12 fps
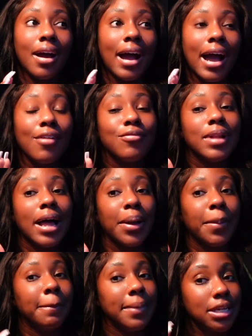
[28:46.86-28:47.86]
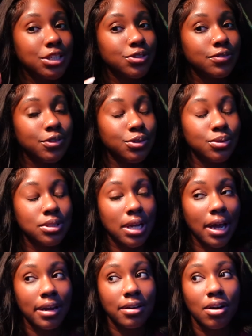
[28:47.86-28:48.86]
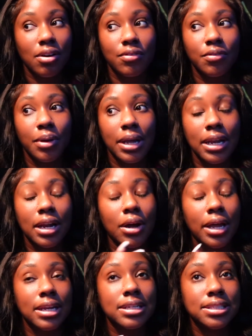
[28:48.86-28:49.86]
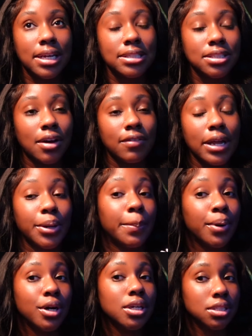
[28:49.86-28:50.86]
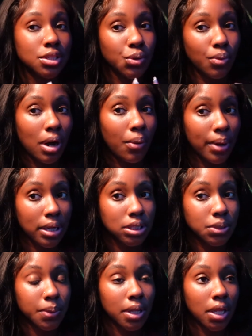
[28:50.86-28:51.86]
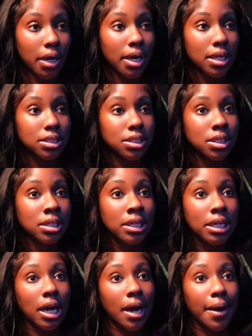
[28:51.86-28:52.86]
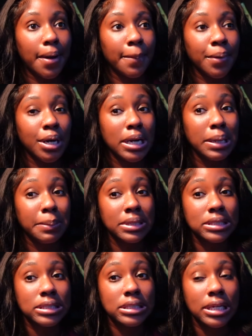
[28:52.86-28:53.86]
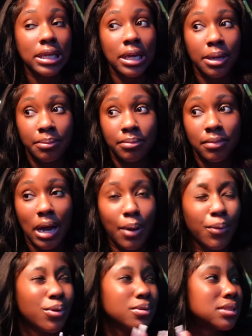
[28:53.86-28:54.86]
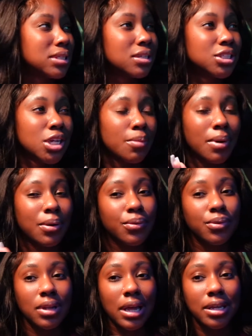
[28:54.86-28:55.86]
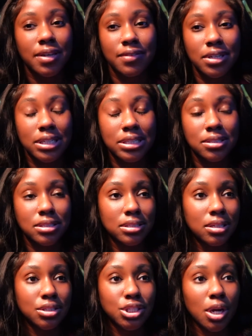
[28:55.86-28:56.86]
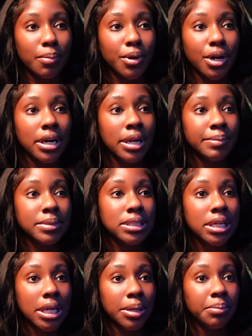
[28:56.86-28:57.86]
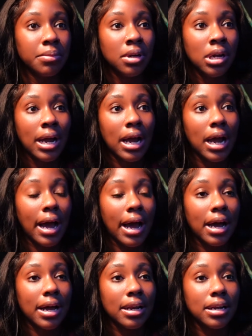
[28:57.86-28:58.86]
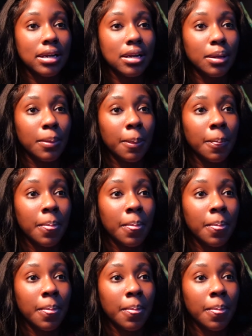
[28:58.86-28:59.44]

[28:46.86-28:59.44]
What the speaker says: I've like mixed reviews, kind of, in the sense of like the person who I went with, right? Her name is Kim. I won't say the shop, I won't like give the details on the shop, but her name is Kim, and